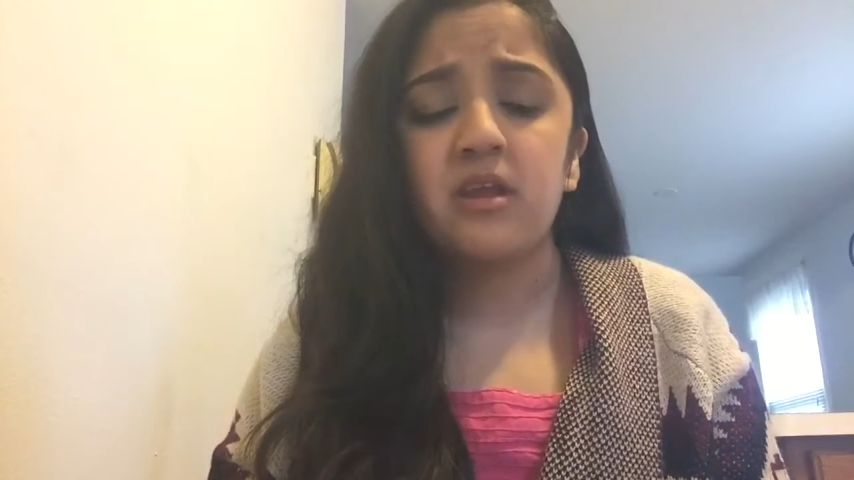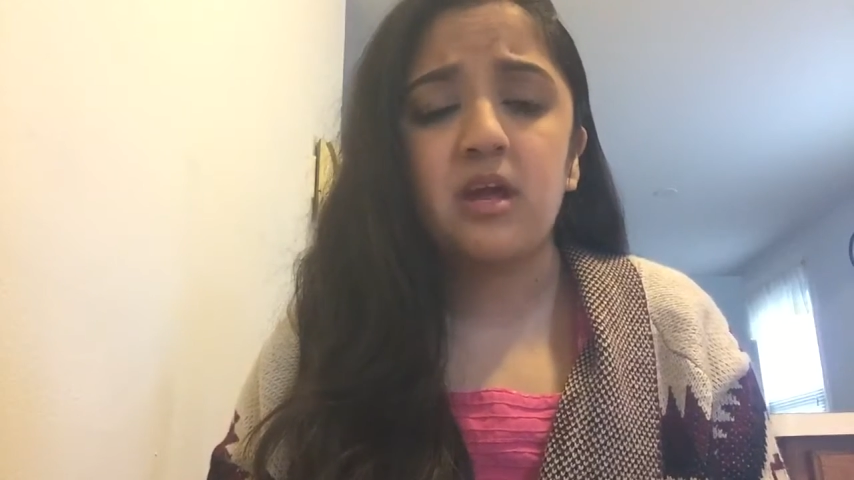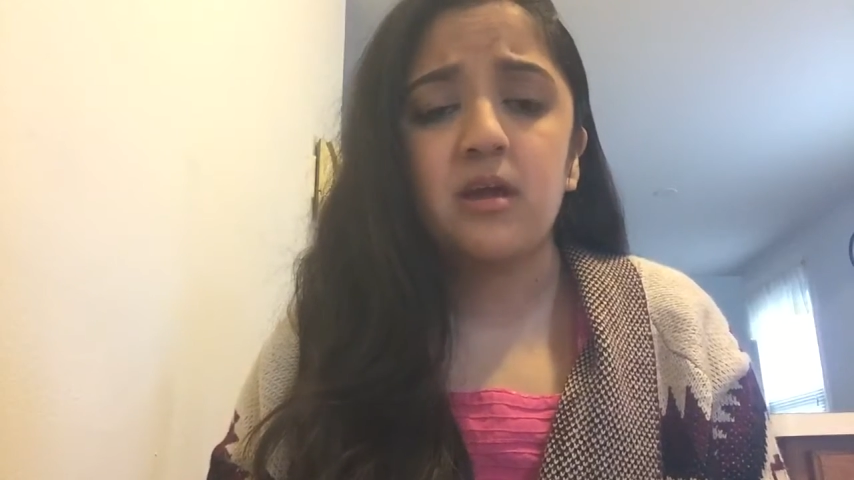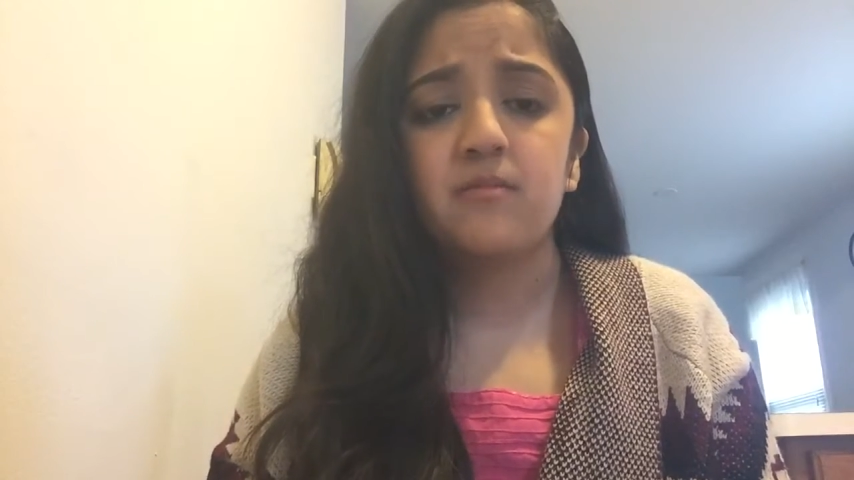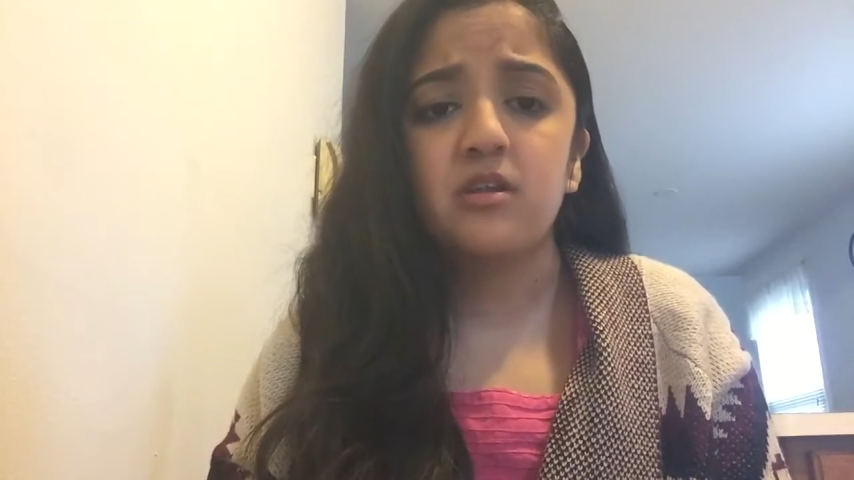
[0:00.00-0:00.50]

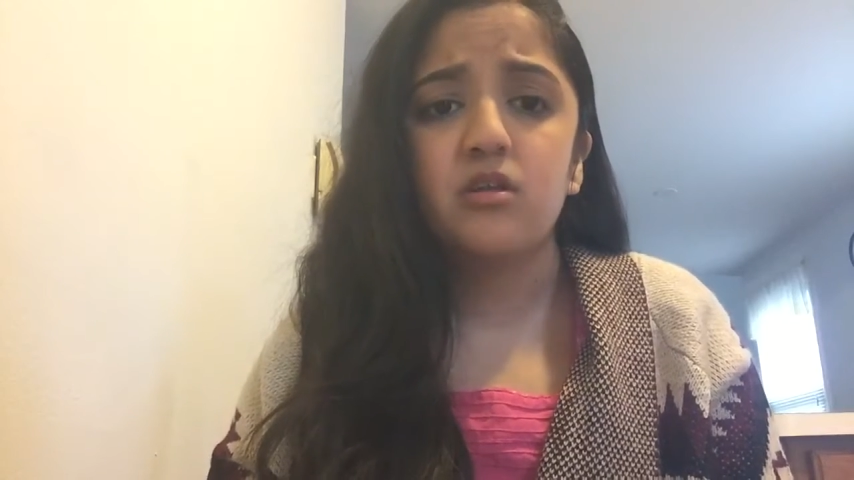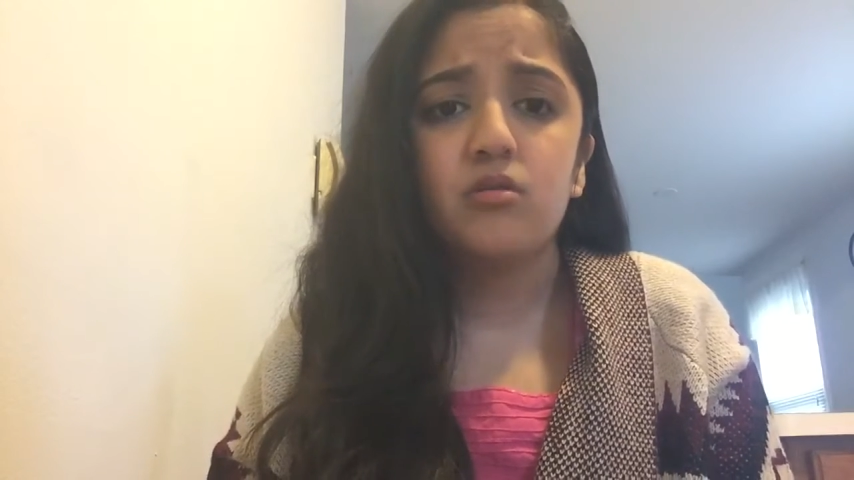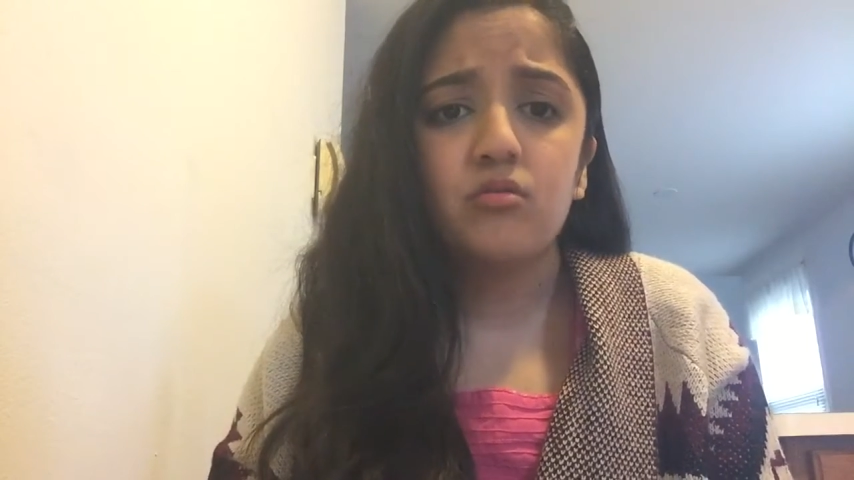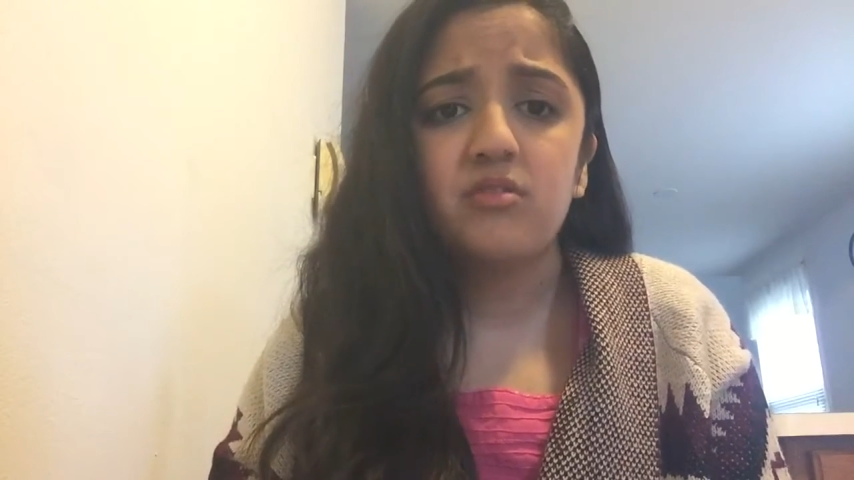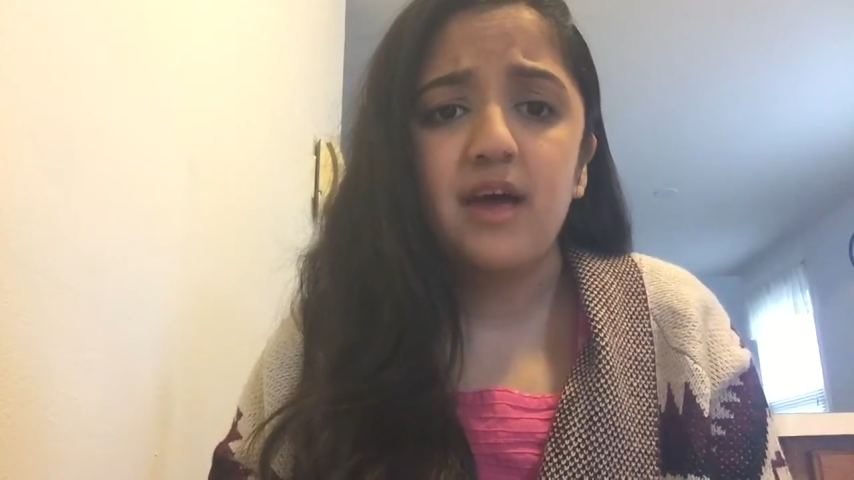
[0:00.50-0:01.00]
times and it's
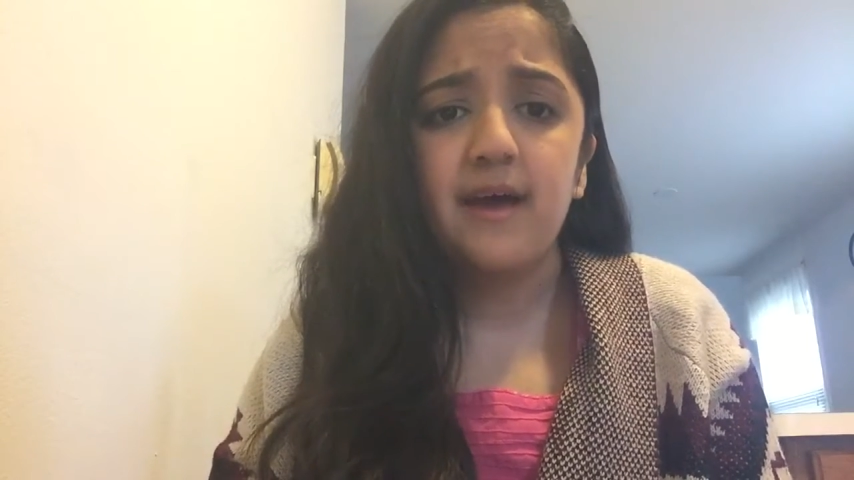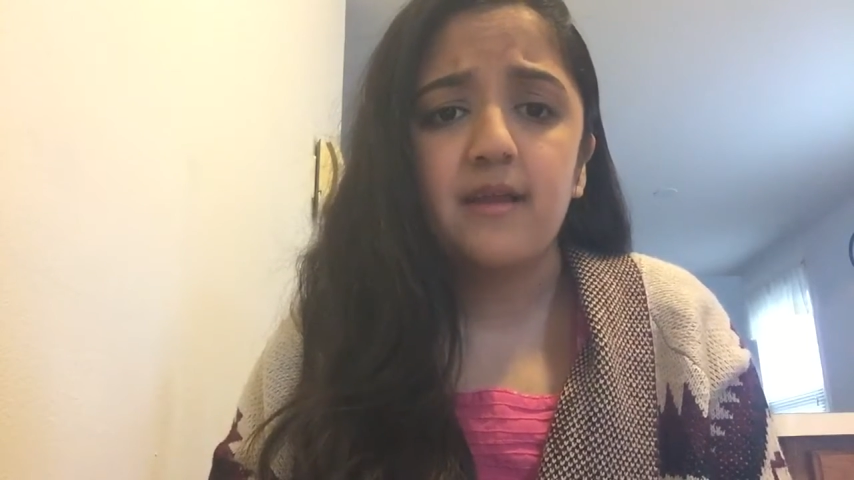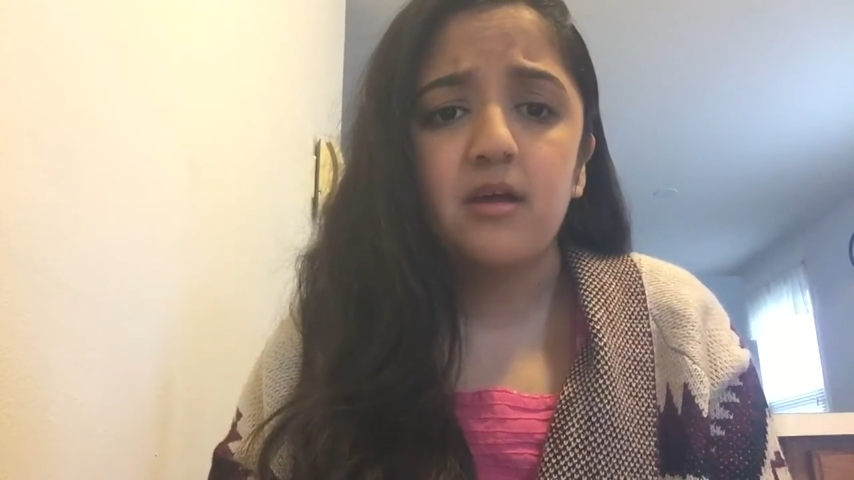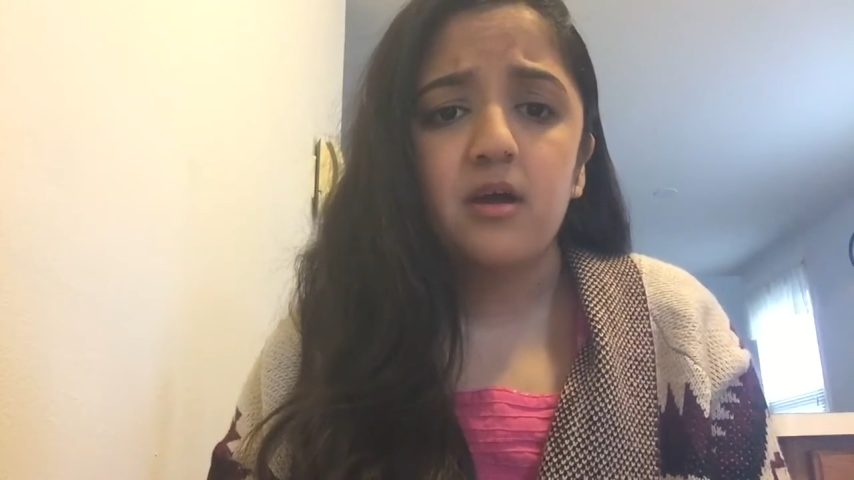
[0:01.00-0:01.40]
so sad